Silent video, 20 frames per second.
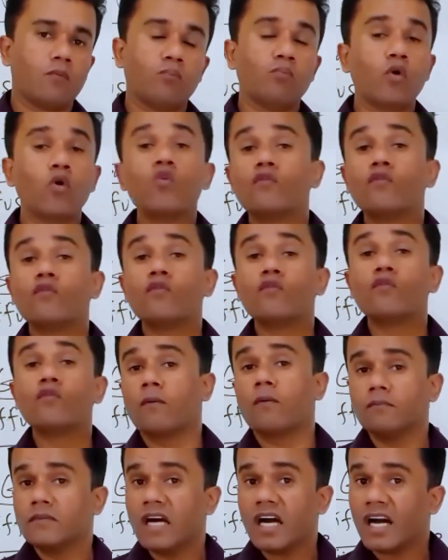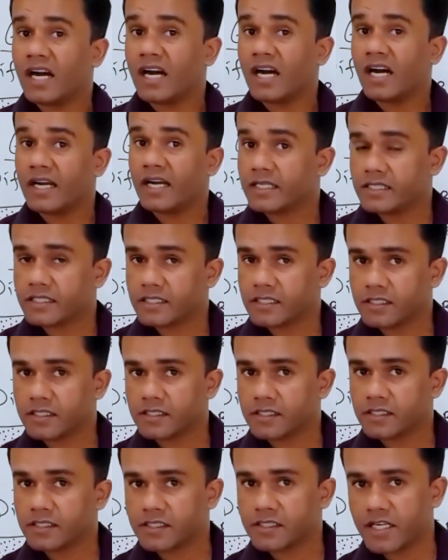move from higher
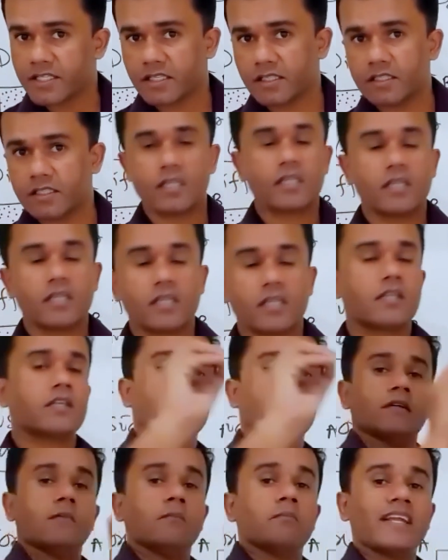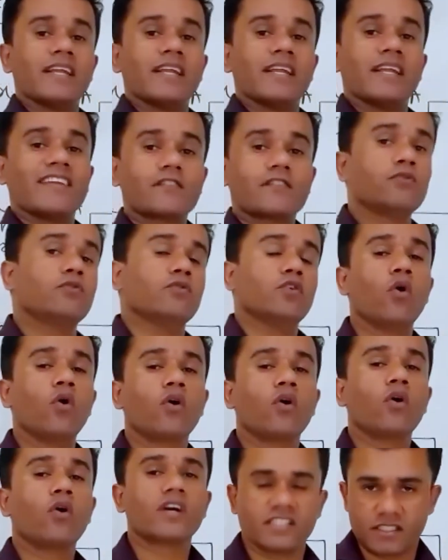concentration place to low
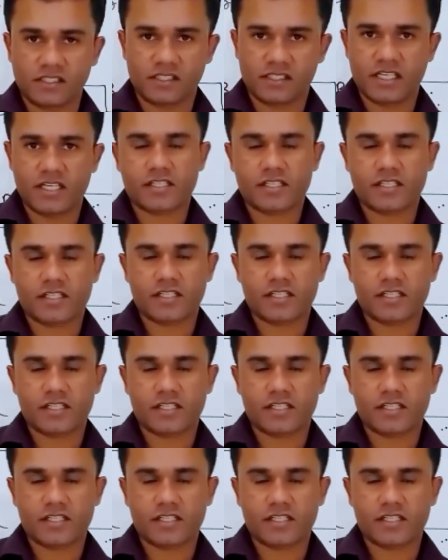concentration